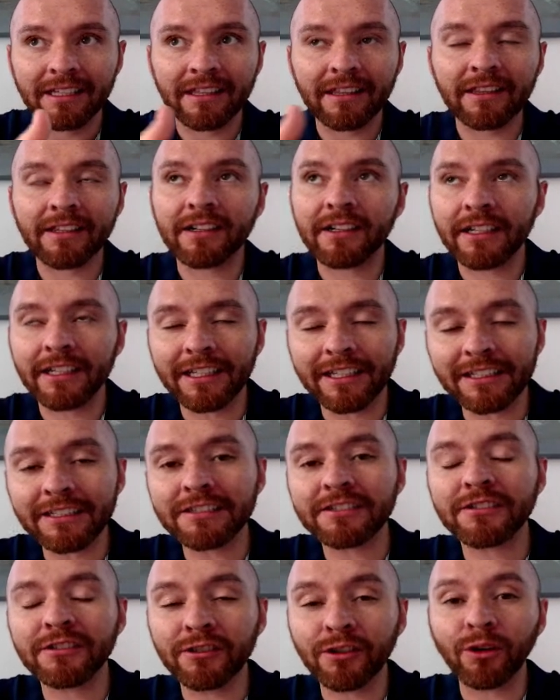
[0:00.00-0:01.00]
there
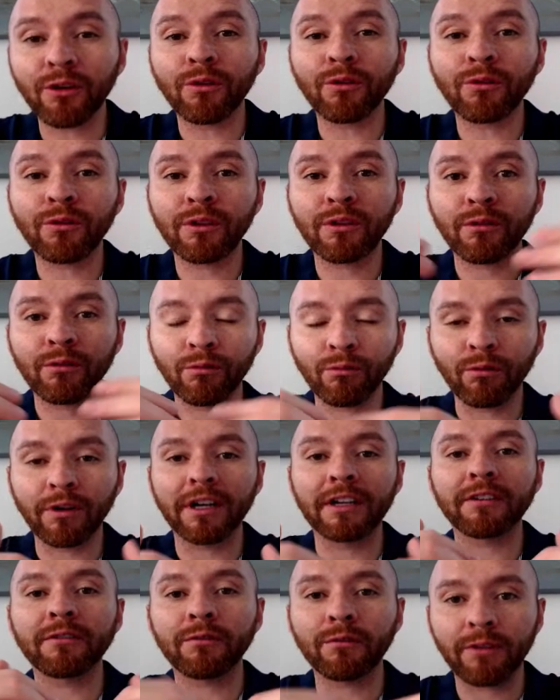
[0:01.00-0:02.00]
is no
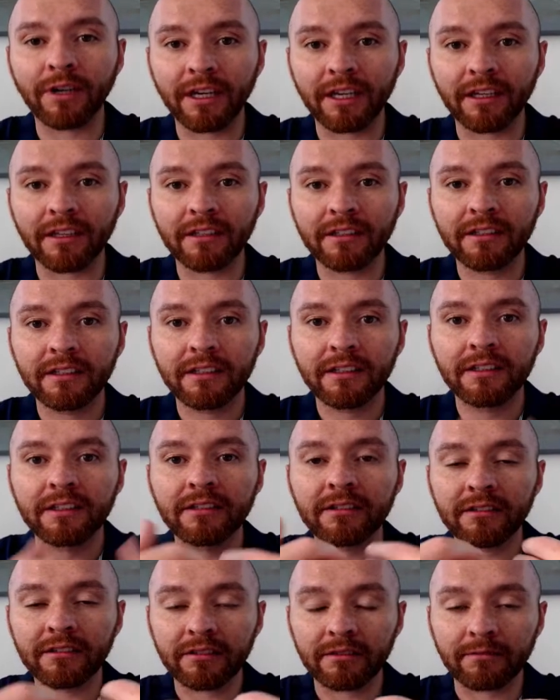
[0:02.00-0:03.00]
one way
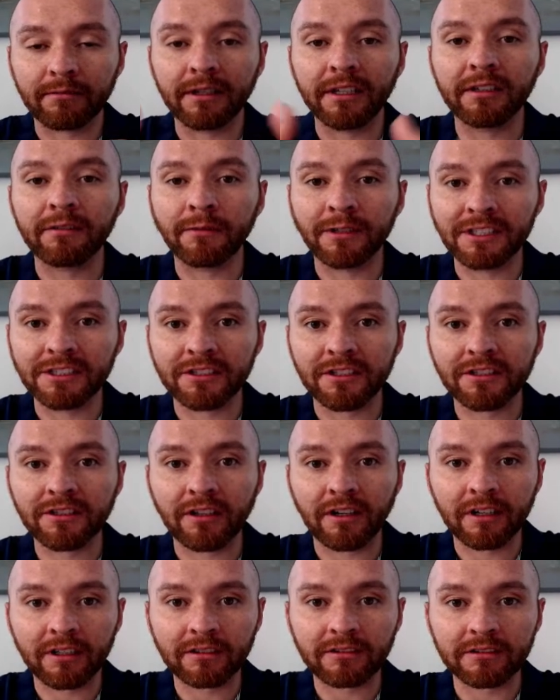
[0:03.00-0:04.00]
to read research
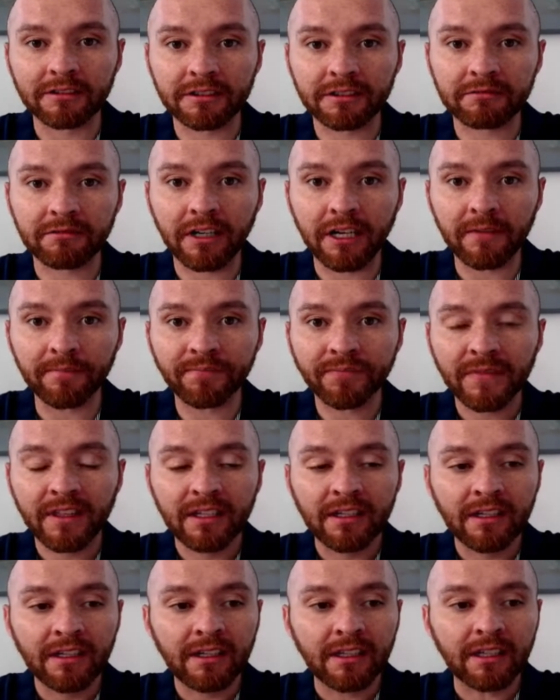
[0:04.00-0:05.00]
articles, right?
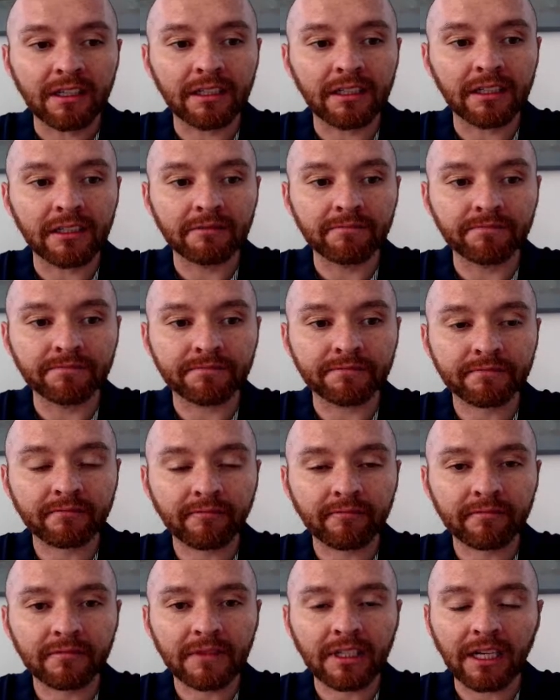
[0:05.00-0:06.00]

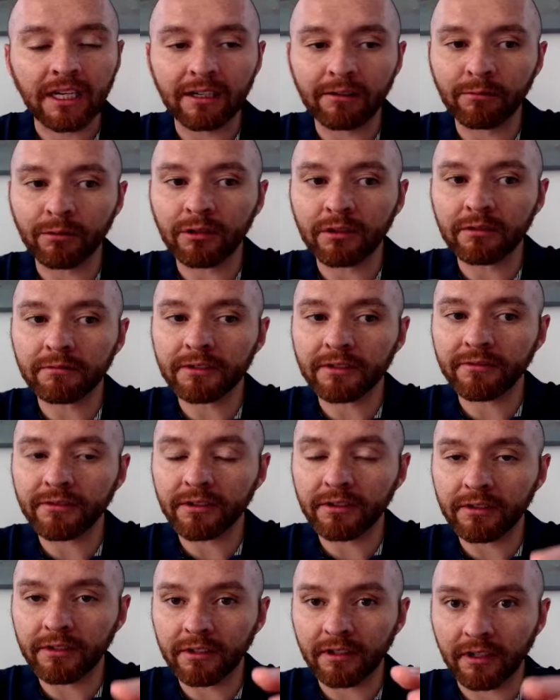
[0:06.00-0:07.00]
I will
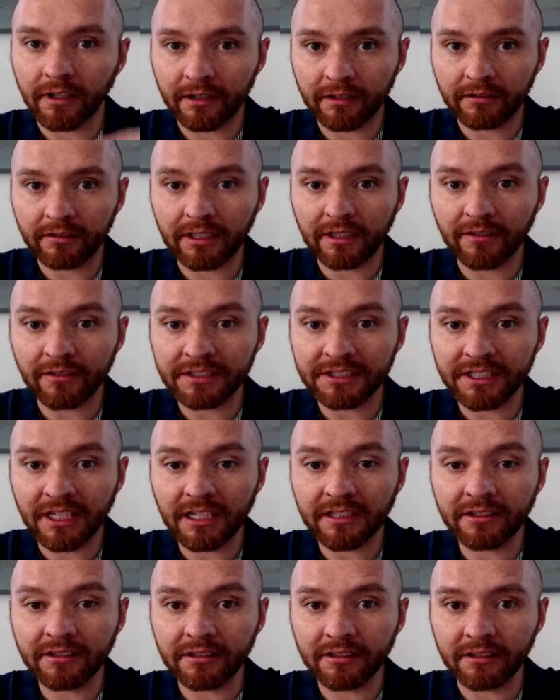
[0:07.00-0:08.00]
review the article I
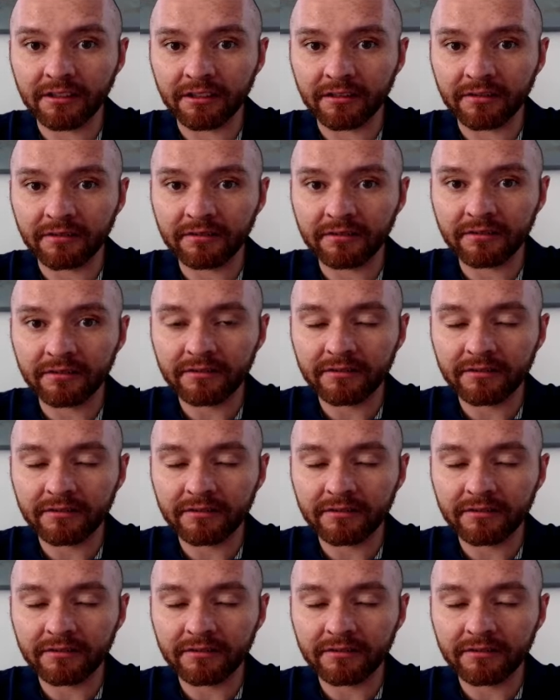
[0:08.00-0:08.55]
assigned to you